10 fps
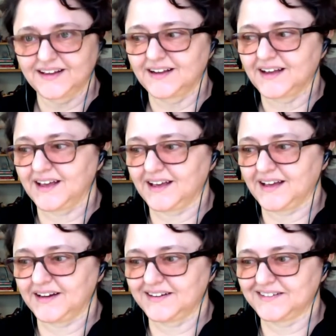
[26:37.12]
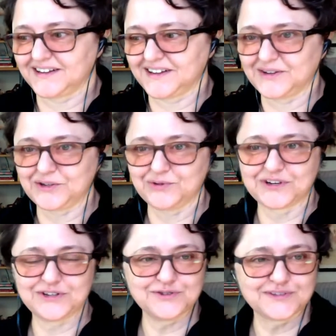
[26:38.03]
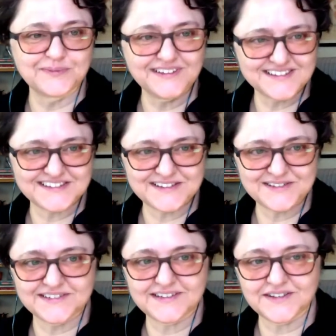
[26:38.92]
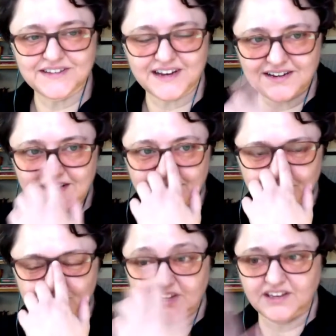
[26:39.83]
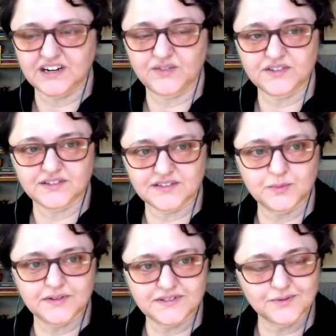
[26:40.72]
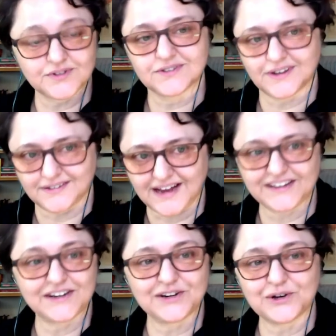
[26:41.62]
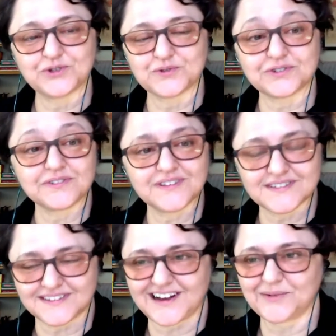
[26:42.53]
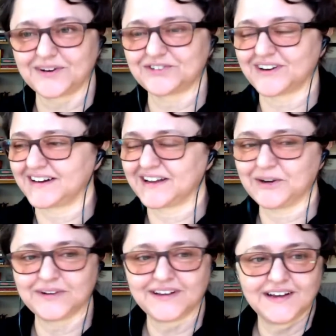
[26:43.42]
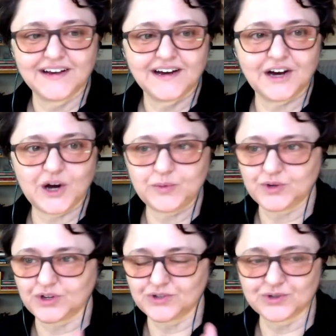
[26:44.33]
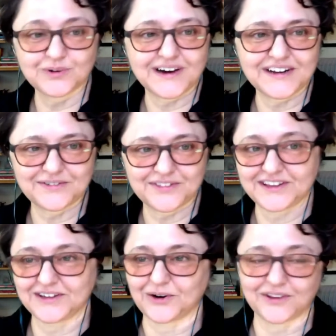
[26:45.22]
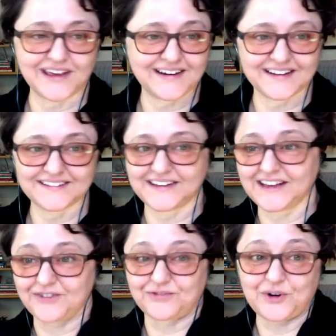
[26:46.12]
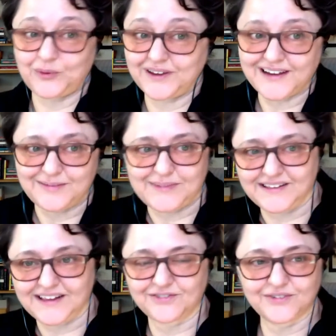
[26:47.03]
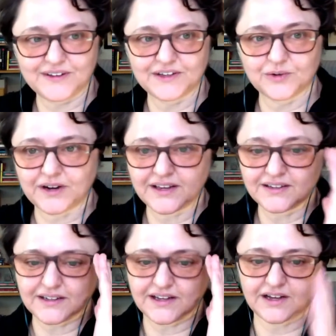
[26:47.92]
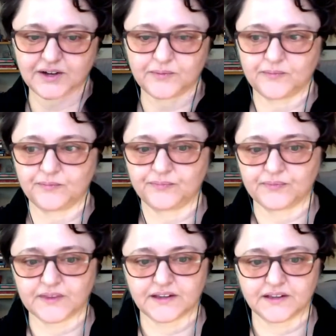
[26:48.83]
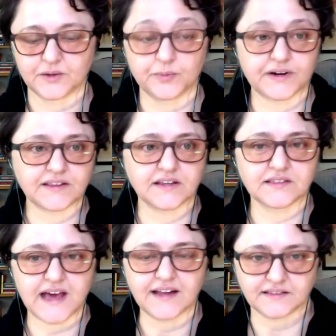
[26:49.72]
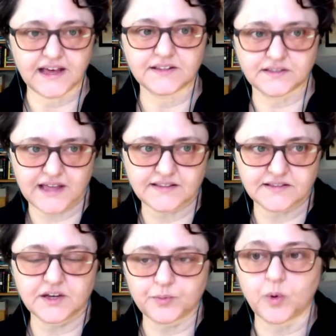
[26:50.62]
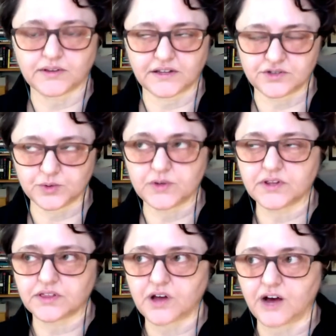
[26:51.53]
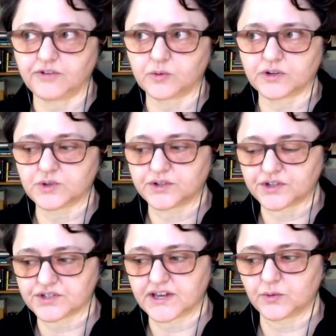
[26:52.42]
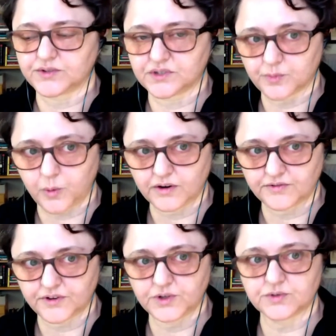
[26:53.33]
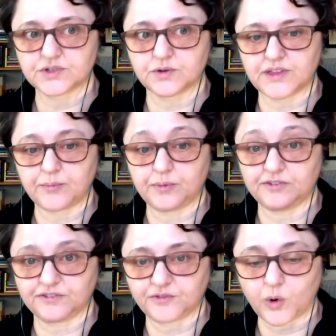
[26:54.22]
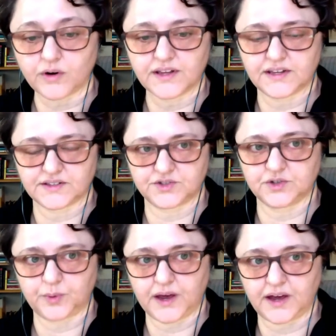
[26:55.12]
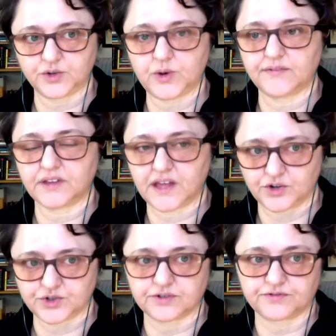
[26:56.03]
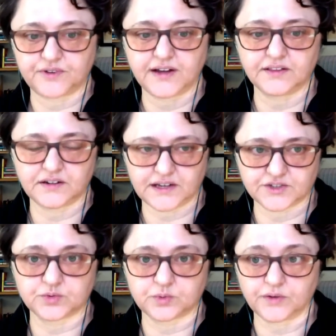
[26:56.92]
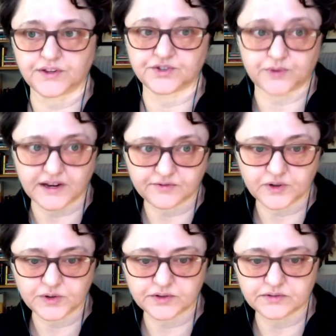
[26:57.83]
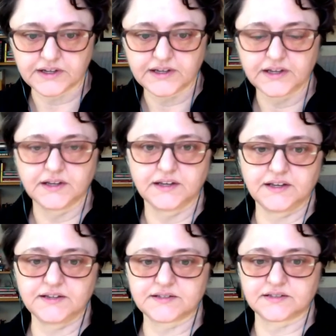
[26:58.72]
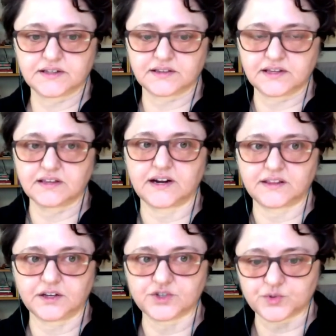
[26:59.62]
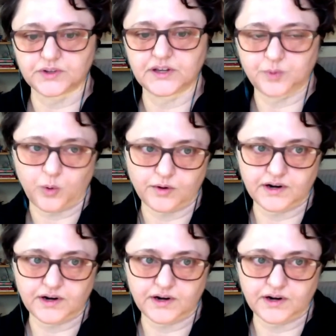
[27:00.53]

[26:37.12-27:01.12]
And you can use Melissa's technique of checking in every 6 months, which I didn't know she was doing this, and now I'm going to try it out. You can do kind of the organically every week, am I feeling right? But I think that's important, doing the thoughtful work to understand what's important for you, so that before it gets too bad, you have the energy to find the next role that's right for you, is the thing that I think is really important